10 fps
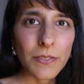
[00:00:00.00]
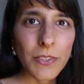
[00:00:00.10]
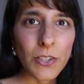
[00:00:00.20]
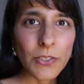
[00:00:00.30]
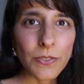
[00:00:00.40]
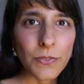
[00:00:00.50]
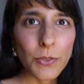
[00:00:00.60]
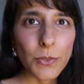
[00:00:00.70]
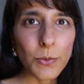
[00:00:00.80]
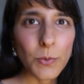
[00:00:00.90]
For those of
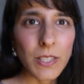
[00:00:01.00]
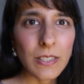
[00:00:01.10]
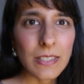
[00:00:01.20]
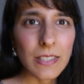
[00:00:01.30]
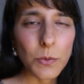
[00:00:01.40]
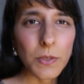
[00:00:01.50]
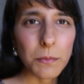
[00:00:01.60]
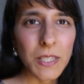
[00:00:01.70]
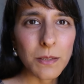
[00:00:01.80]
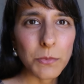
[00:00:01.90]
you who want to stick with
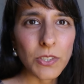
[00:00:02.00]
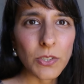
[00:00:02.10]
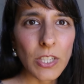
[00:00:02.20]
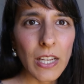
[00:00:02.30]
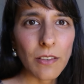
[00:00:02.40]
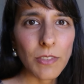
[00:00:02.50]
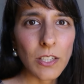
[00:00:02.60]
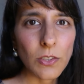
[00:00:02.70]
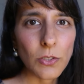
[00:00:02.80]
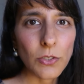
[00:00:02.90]
me, I'm just sort of
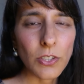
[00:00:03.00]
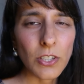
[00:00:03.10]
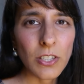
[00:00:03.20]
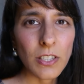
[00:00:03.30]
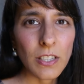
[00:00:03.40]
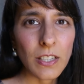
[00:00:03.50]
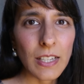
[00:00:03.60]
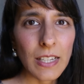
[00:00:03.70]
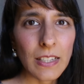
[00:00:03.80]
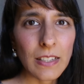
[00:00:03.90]
having a look
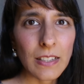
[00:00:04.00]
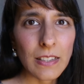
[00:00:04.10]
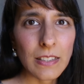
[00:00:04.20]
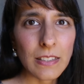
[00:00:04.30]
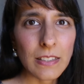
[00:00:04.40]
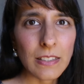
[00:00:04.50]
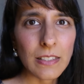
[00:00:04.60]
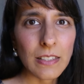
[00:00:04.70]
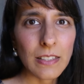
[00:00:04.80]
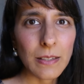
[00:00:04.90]
at the
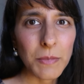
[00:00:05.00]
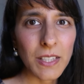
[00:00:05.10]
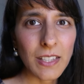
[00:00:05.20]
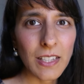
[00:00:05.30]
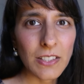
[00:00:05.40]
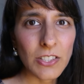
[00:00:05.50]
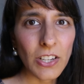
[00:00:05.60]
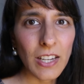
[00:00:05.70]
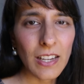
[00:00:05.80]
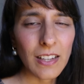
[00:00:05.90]
time. I think it's
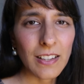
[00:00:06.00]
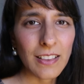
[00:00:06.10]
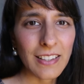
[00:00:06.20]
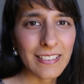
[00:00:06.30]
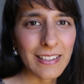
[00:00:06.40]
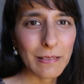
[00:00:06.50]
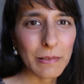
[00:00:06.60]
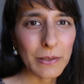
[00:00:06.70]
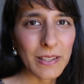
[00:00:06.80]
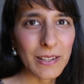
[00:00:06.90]
okay. Let's keep
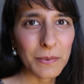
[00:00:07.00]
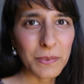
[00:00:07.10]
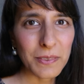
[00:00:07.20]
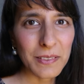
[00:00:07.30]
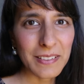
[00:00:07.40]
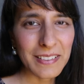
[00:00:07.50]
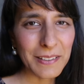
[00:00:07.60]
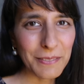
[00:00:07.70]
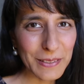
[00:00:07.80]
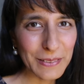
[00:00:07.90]
going. I was also just
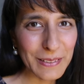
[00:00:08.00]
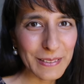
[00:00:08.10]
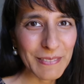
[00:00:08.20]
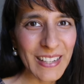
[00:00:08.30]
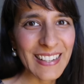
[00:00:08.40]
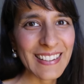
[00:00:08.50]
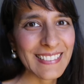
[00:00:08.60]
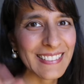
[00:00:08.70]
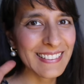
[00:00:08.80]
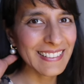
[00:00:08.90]
having a look at my hair
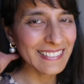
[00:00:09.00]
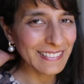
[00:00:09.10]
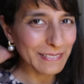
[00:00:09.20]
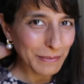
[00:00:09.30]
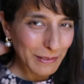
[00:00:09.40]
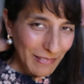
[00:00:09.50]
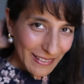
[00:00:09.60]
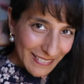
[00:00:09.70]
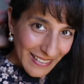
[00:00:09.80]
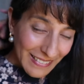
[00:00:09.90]
to see, is it a bit
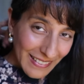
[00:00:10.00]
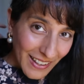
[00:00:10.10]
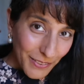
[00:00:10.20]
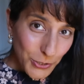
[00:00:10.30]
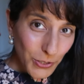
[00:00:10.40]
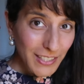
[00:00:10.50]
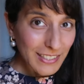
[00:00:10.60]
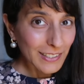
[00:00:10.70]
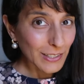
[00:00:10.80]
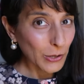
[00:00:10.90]
messy? I've tried
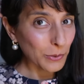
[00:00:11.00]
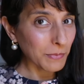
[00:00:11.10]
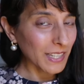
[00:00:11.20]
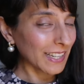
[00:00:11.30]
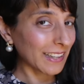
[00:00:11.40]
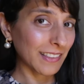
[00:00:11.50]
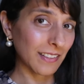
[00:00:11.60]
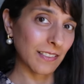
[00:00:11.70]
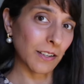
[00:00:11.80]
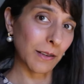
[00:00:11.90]
to comb my hair
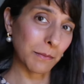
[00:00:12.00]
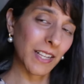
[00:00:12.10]
this time.